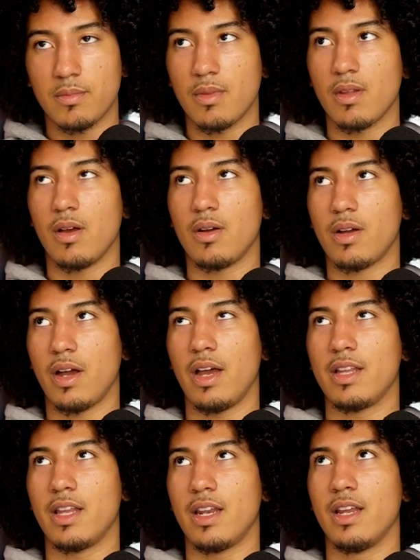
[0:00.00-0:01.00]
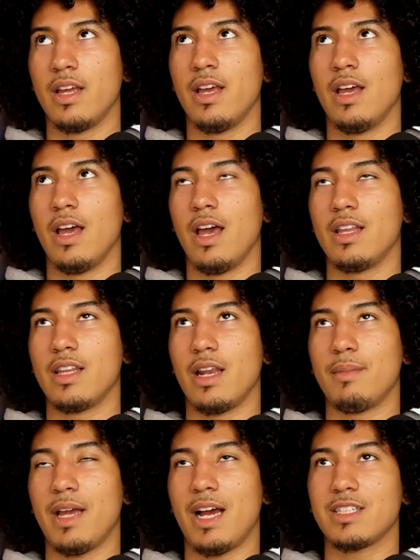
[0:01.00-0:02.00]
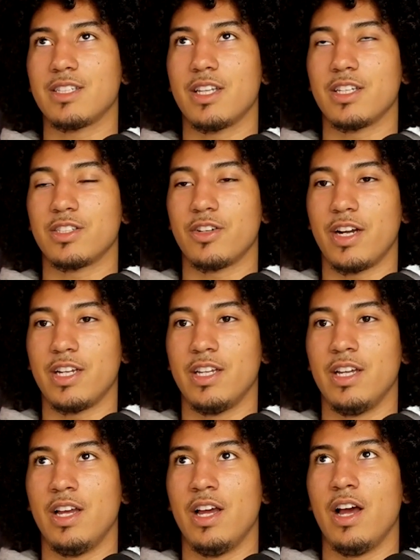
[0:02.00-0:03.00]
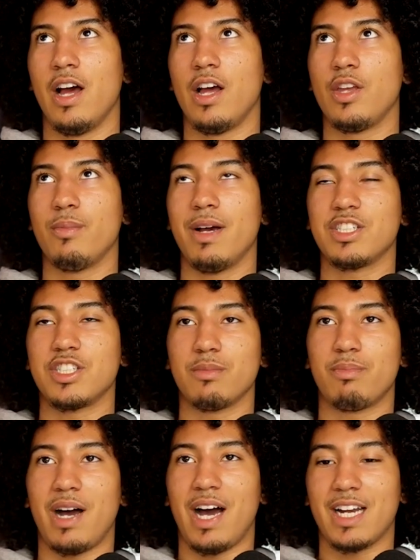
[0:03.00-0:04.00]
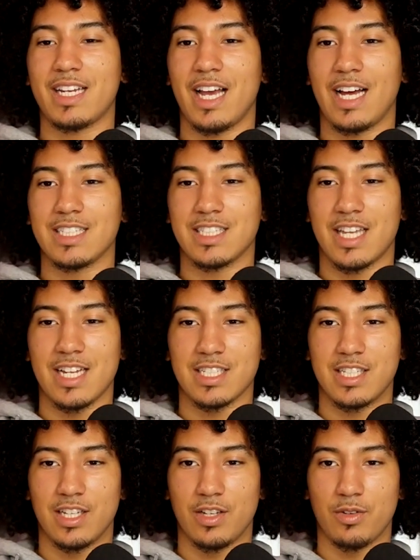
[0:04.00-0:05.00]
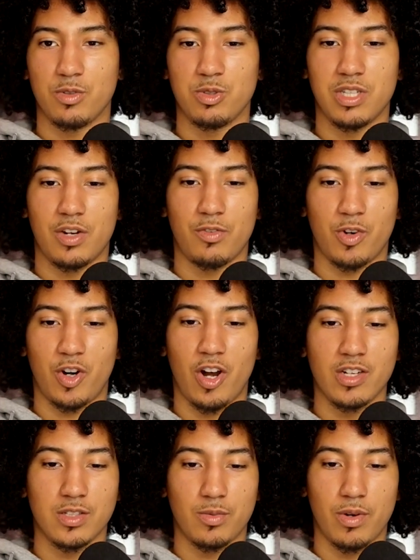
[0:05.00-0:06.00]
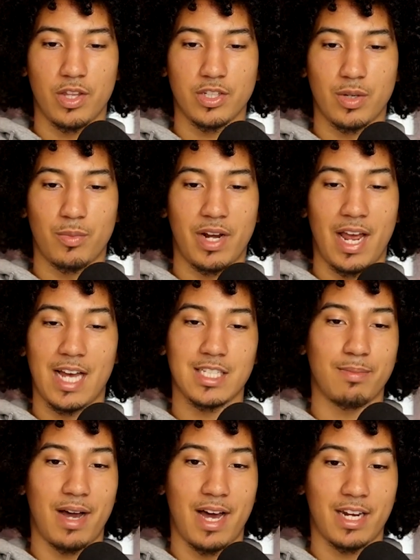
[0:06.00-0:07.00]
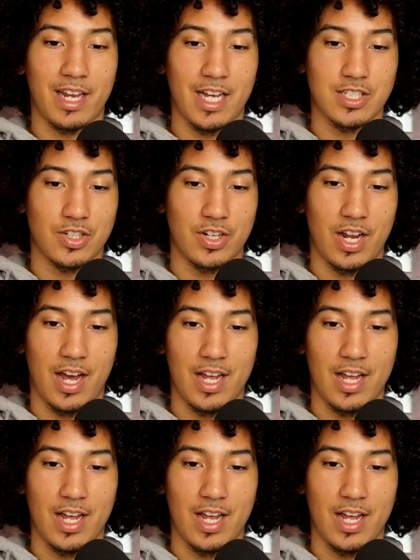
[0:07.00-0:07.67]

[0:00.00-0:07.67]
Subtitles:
Okay. And then let me ask you this, right? You mentioned podcast guesting. You said regardless of whether someone has a podcast or not,